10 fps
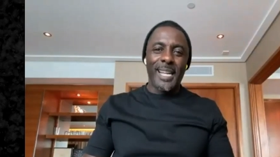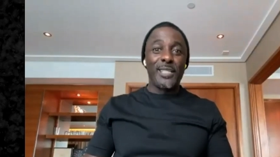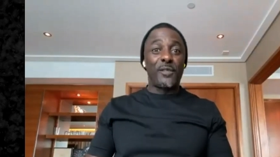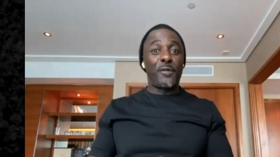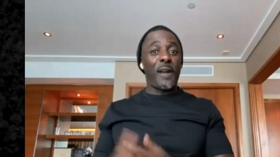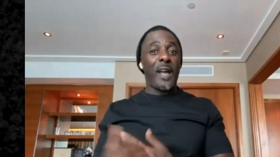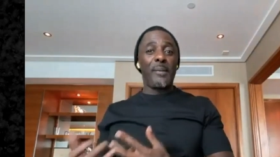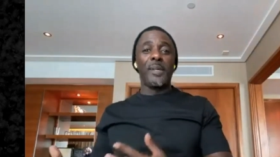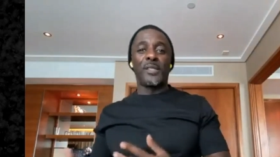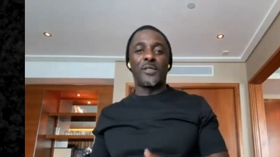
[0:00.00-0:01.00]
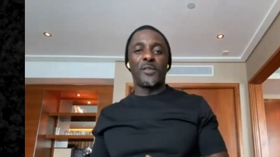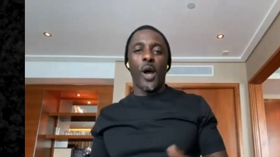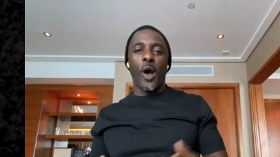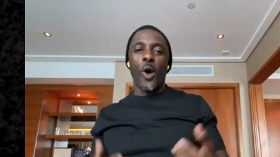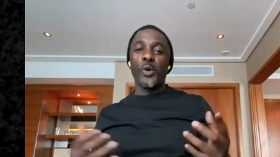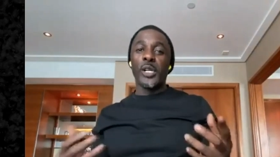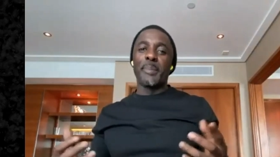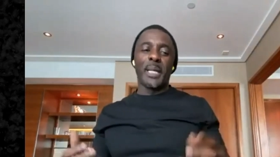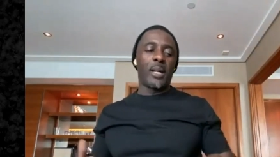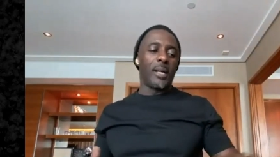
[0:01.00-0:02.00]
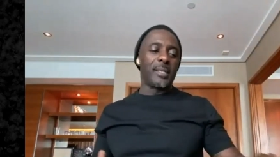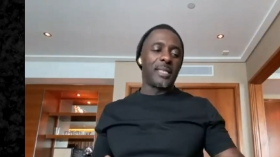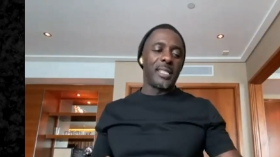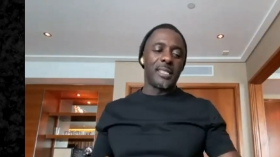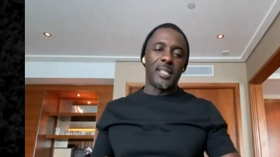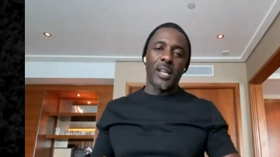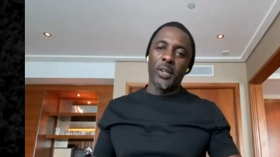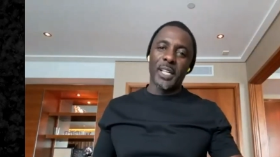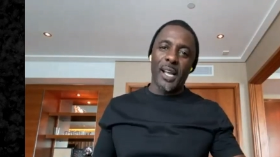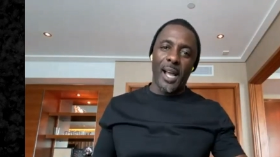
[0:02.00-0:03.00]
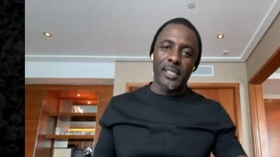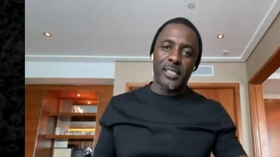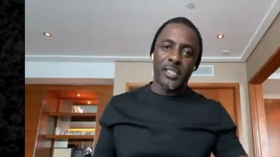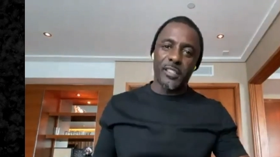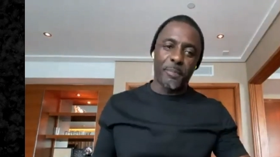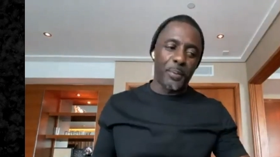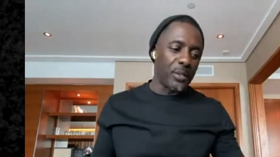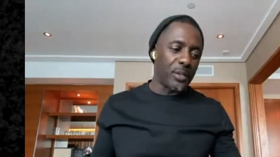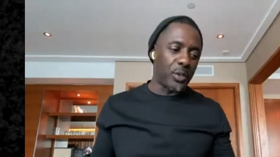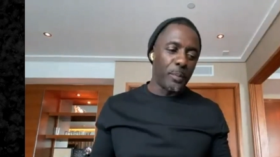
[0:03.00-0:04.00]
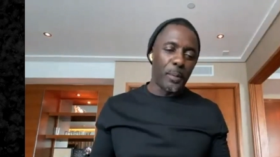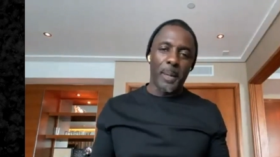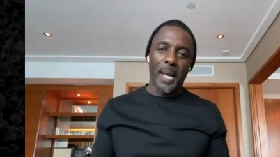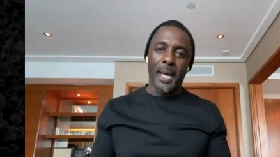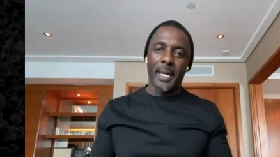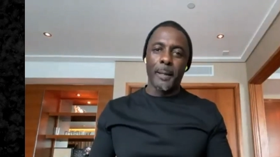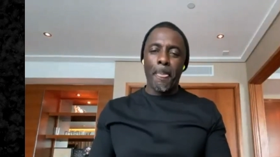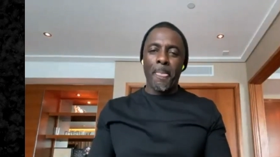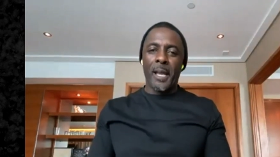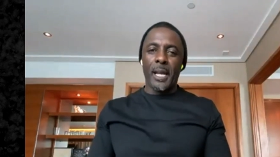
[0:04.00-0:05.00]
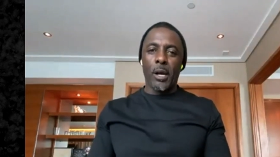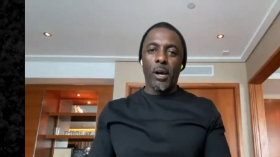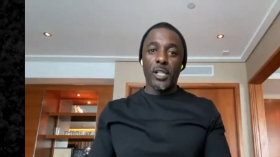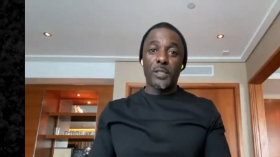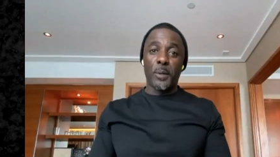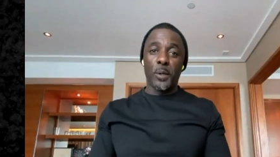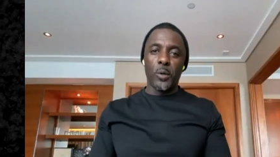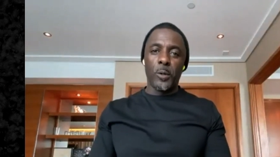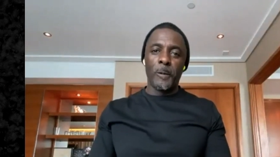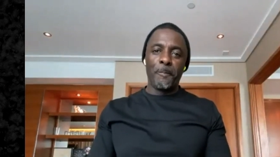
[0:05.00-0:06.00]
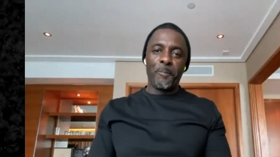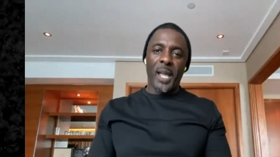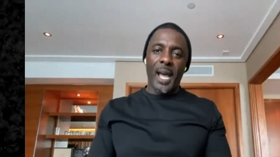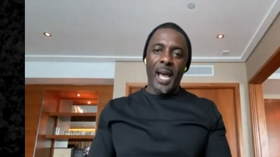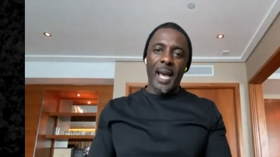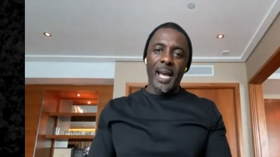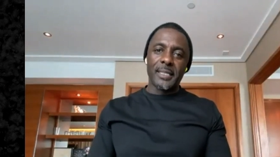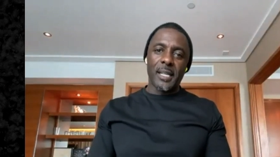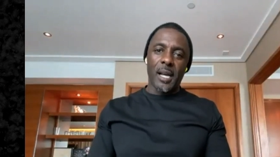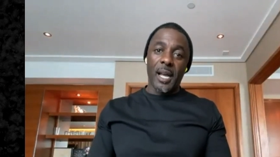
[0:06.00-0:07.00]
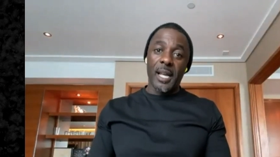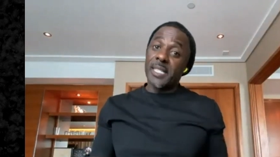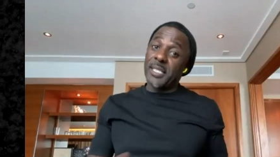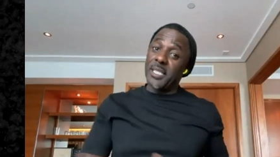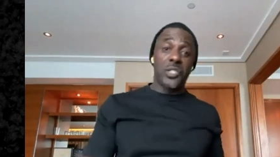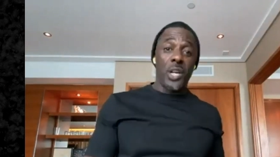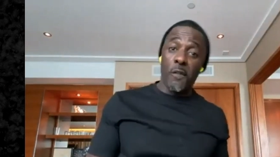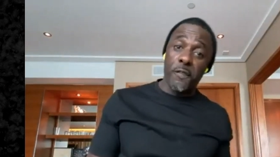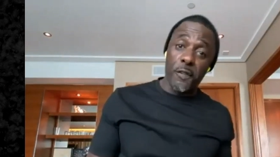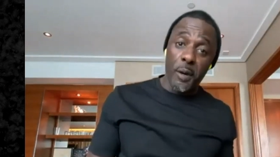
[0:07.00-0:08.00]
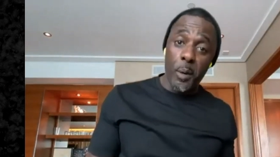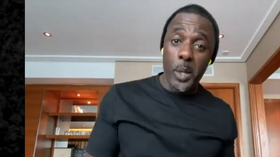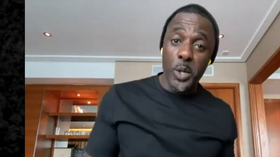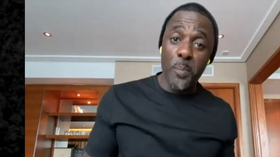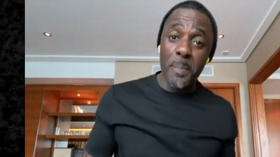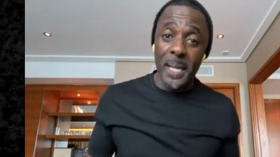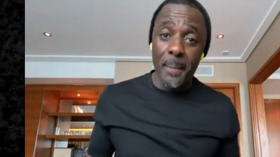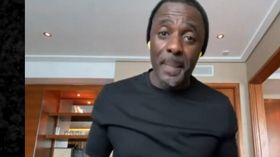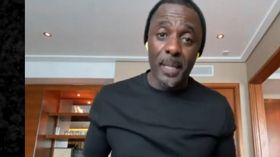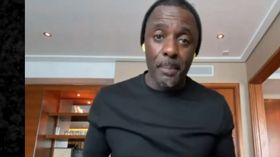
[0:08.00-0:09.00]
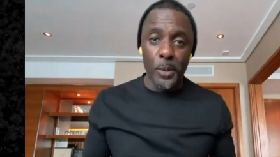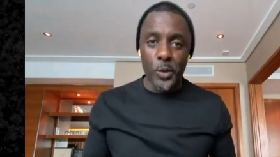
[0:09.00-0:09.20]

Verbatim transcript: He's famous only because he's the only guy to have put Superman in hospital, and he's in jail for it when you meet him in the